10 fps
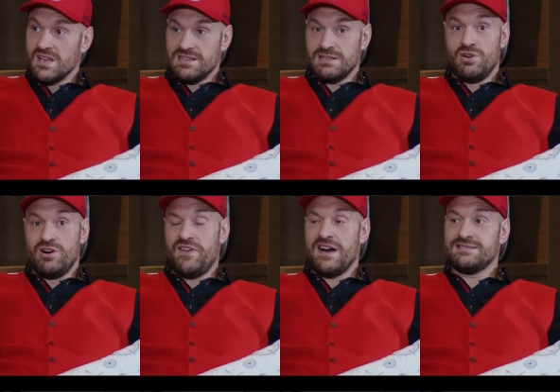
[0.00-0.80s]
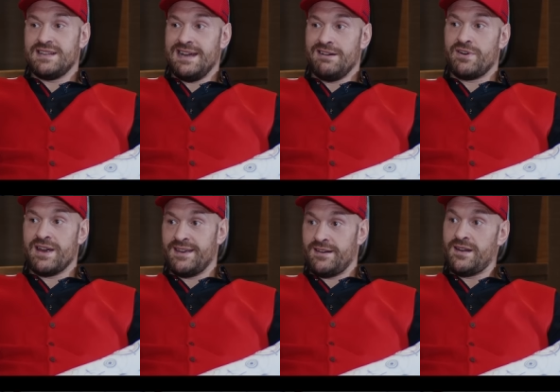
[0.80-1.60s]
The more fights I have
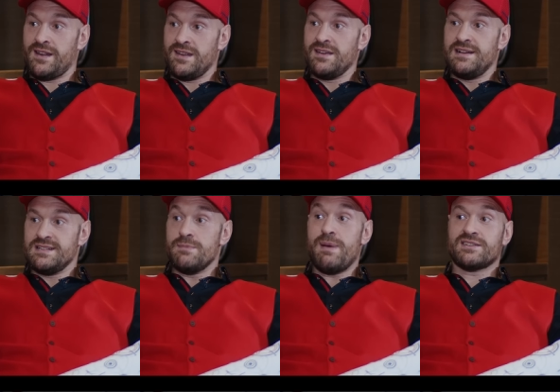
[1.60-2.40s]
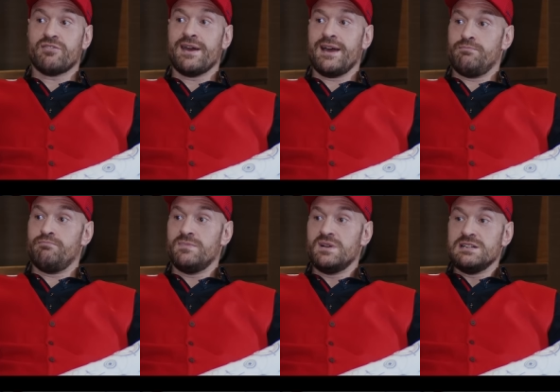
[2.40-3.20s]
regularly, the better I am.
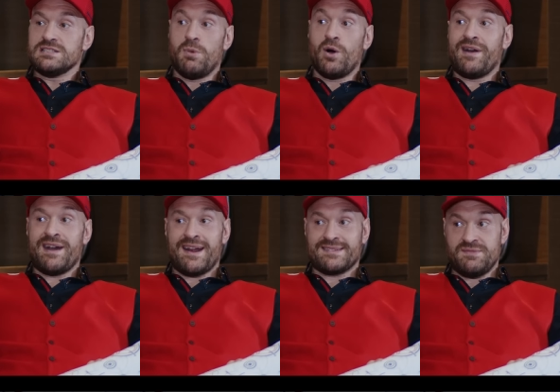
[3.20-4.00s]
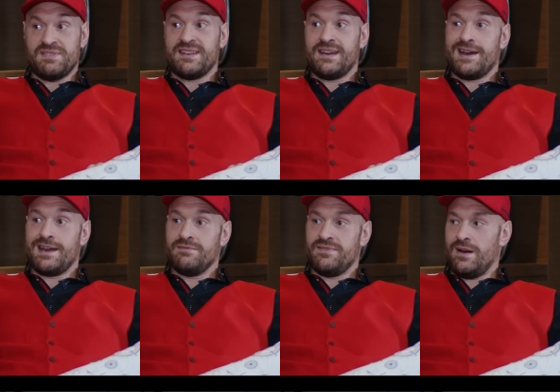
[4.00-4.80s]
The more inactivity I
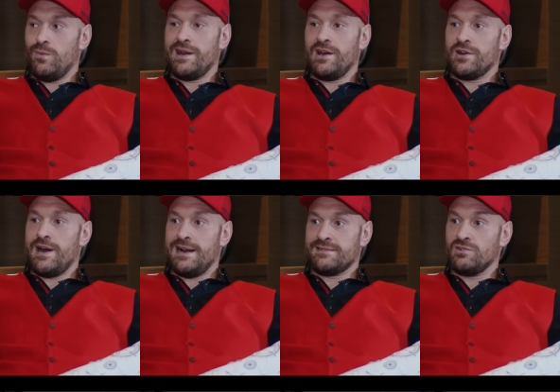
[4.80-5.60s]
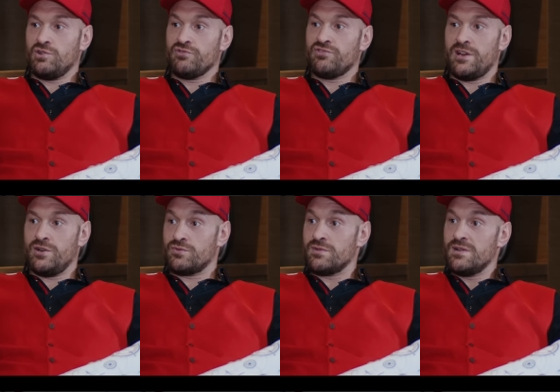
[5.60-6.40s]
have, I win it on heart and guts
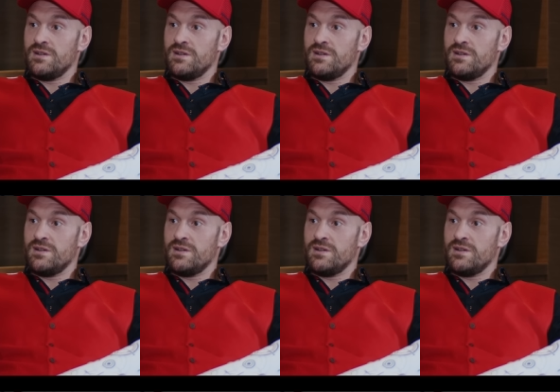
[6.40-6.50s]
alone.